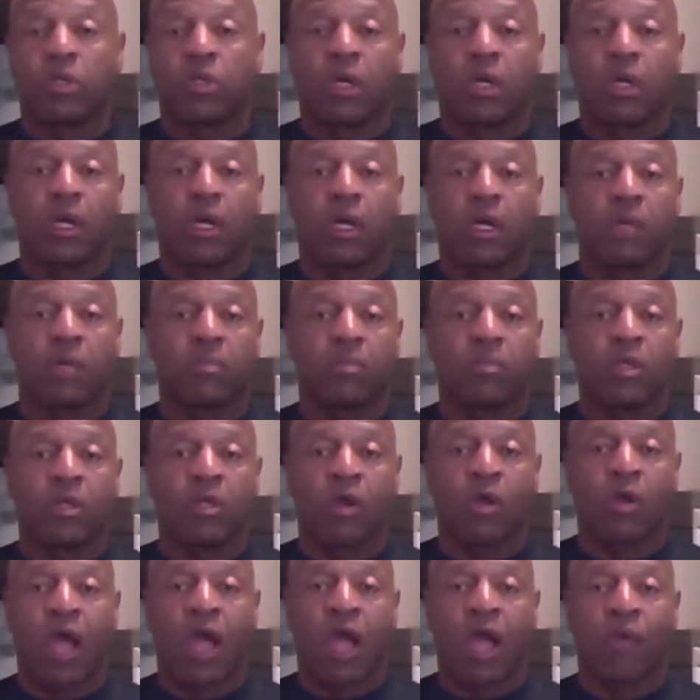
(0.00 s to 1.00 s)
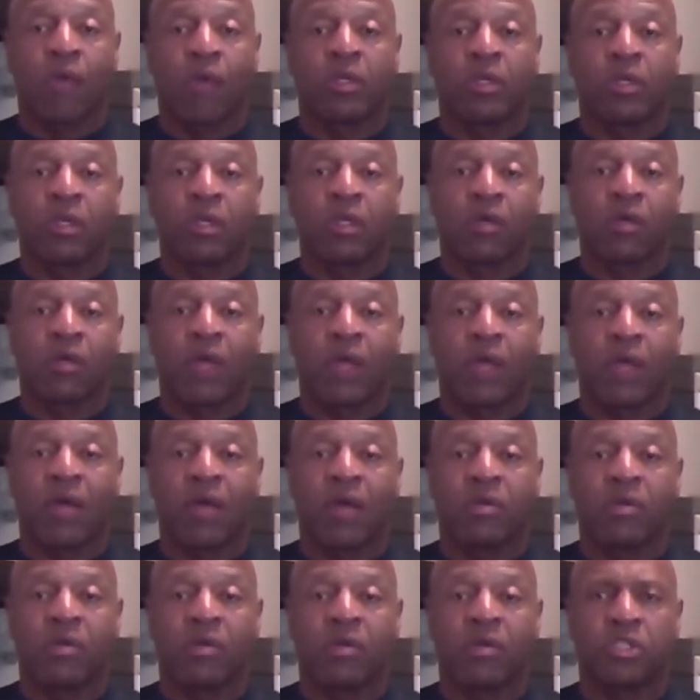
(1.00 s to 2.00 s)
I would look around
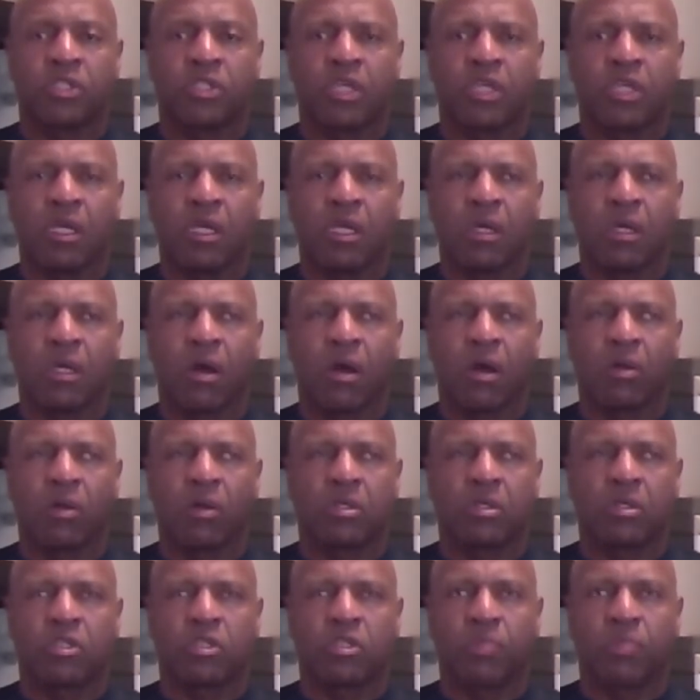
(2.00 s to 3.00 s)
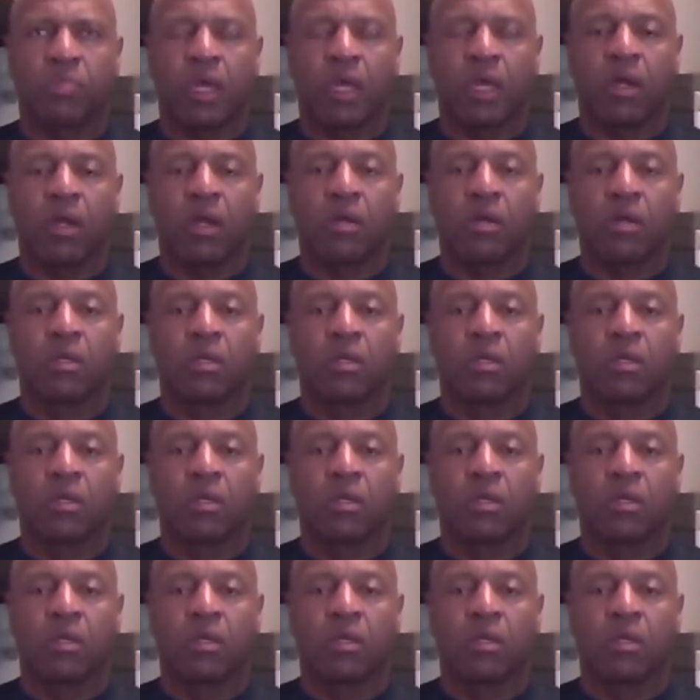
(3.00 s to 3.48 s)
and see all the despair,